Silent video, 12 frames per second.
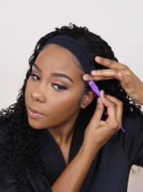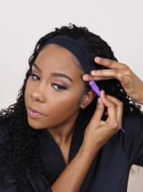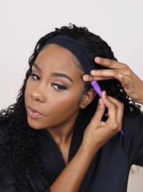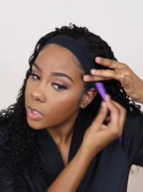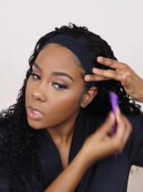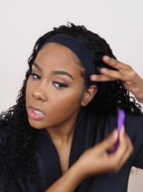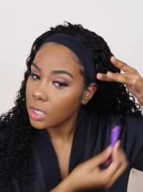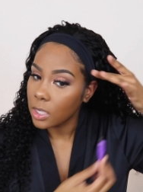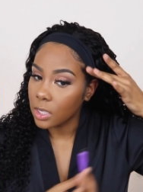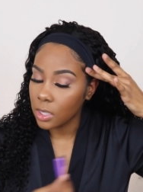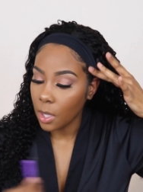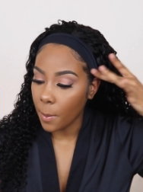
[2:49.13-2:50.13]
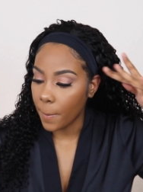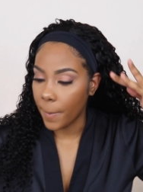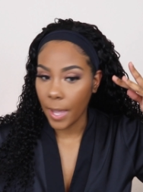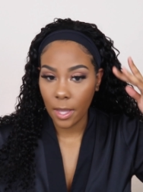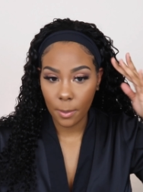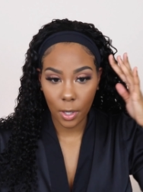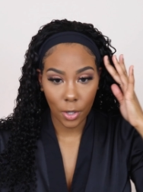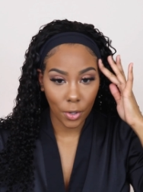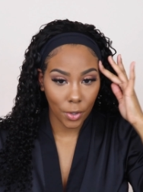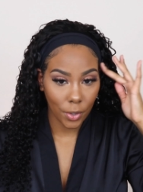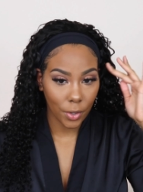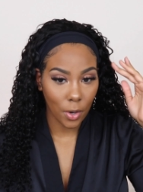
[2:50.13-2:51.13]
Fix this baby
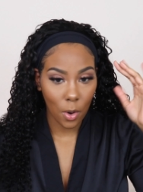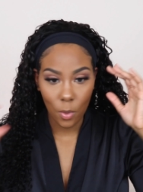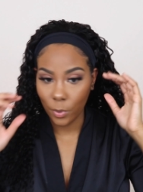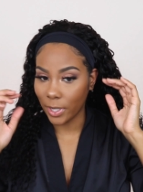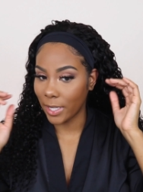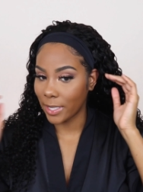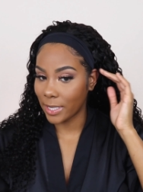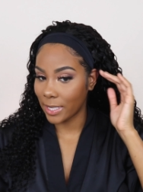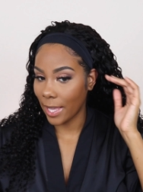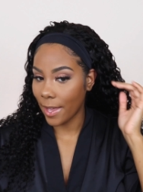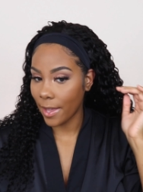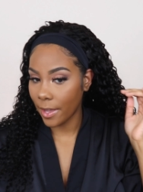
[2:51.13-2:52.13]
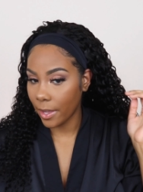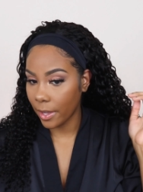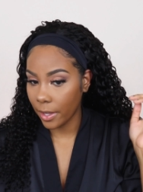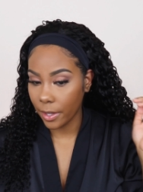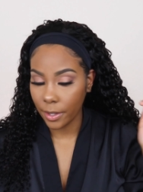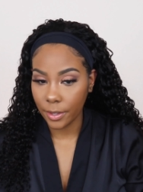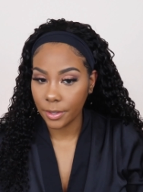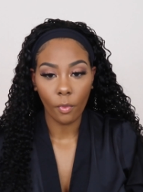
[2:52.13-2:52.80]
hair on this side.